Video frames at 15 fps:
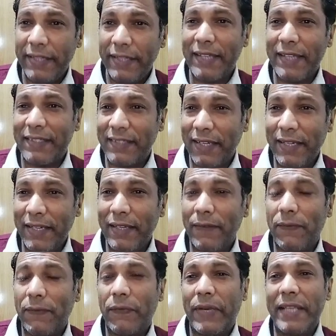yes,
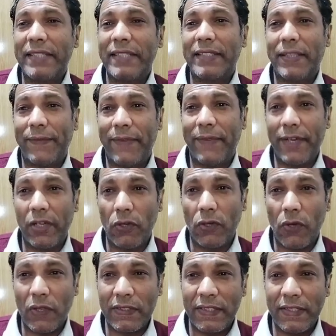TDF has suffered
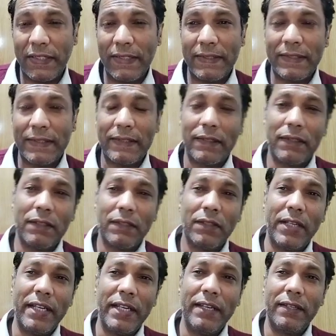losses
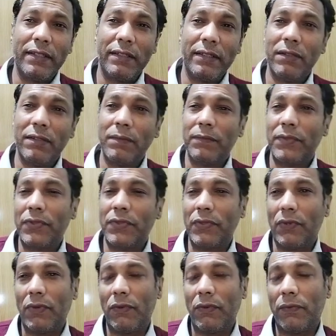in terms
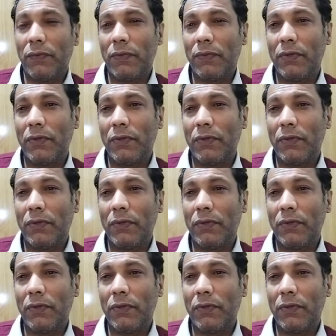of